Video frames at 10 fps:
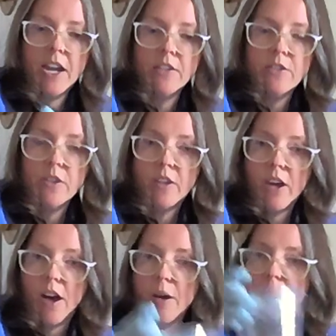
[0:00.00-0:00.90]
hand you the
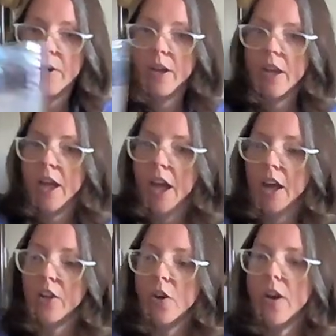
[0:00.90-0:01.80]
cup
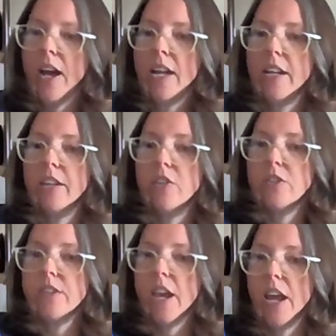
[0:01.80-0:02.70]
and go ahead and
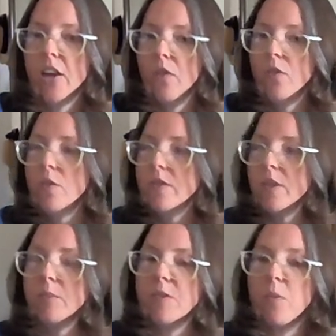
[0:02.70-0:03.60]
just take a few
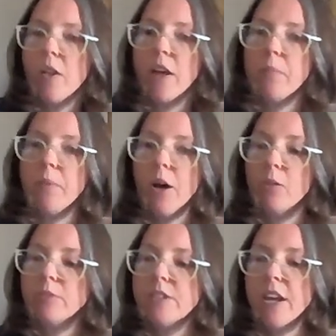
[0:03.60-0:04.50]
sips while I
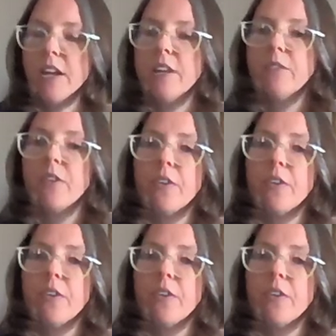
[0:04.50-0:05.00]
palpitate.